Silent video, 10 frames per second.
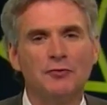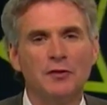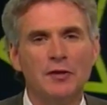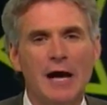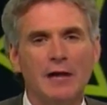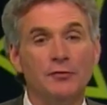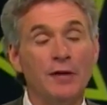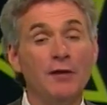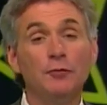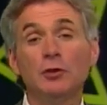
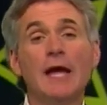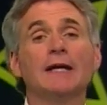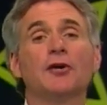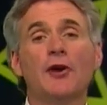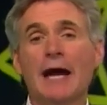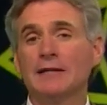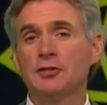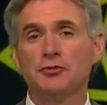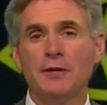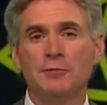Now, if you'd like a crack at
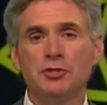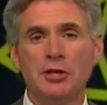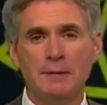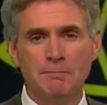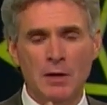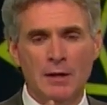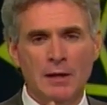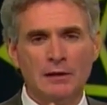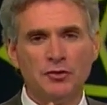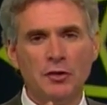the Dream Machine,
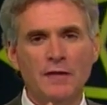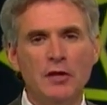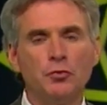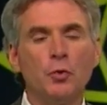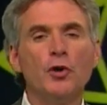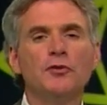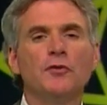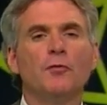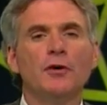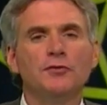Listen to these words
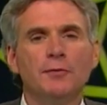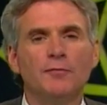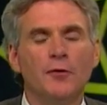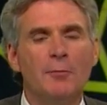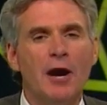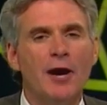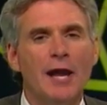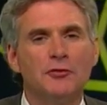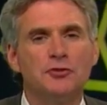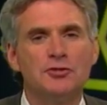of wisdom from our
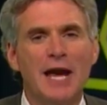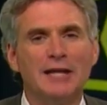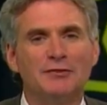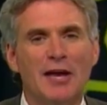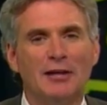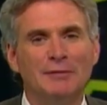announcer, Jackie Taylor.